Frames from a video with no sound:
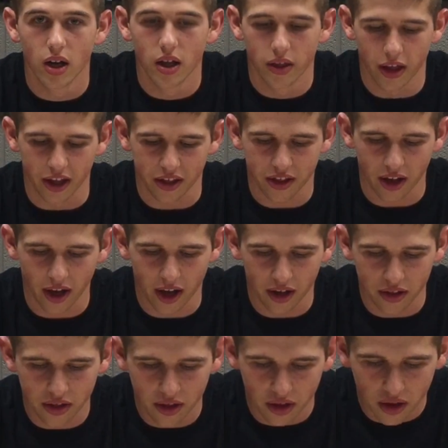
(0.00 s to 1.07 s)
Thanks,
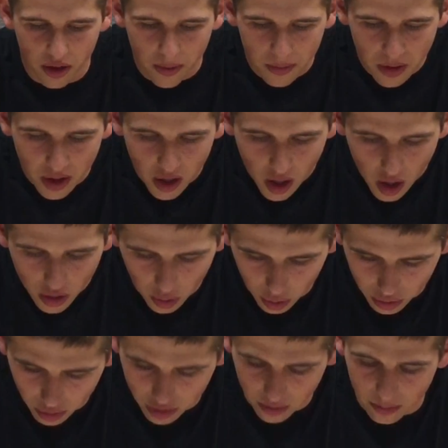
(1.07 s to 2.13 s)
guys.
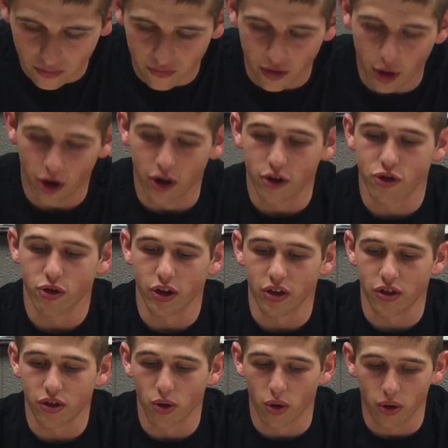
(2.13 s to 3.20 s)
Those are some very intriguing
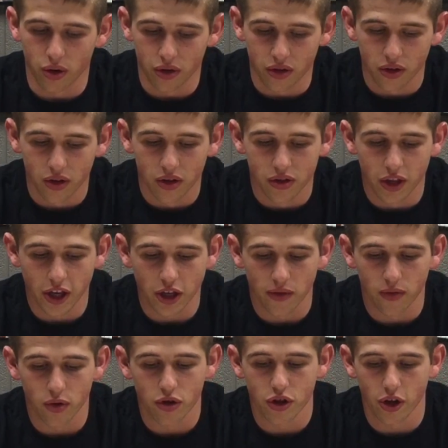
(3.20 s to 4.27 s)
stories. Thank you
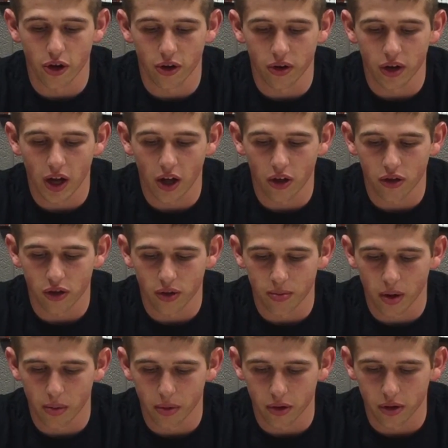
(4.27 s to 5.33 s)
for sharing your knowledge to the
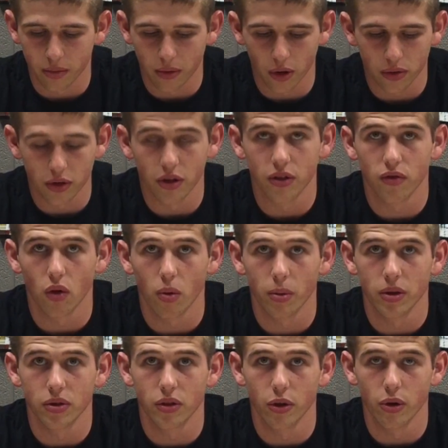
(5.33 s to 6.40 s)
public about these
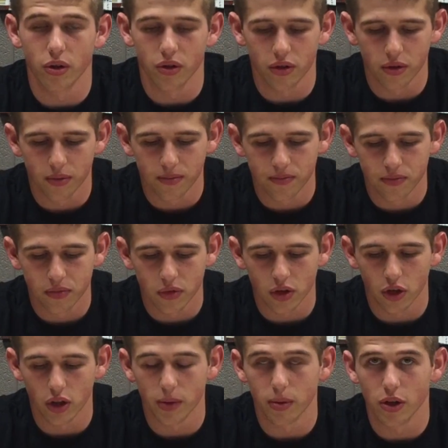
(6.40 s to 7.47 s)
forming theories.
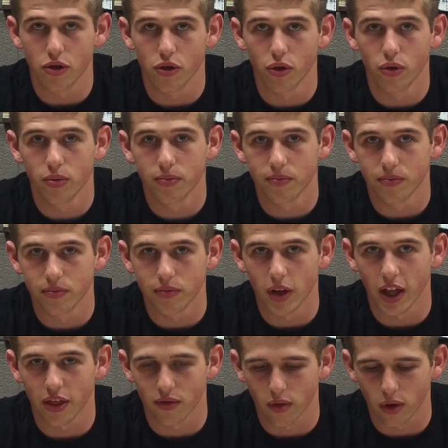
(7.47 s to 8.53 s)
Could they be true?
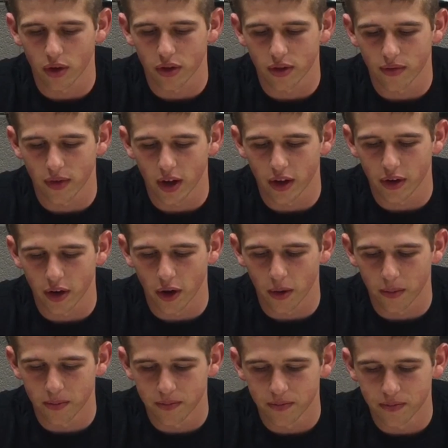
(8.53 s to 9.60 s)
That's for us to find
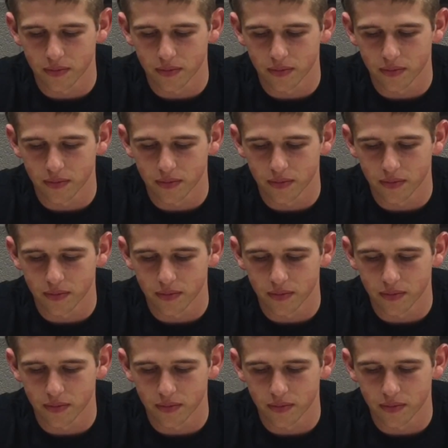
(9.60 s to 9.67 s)
out.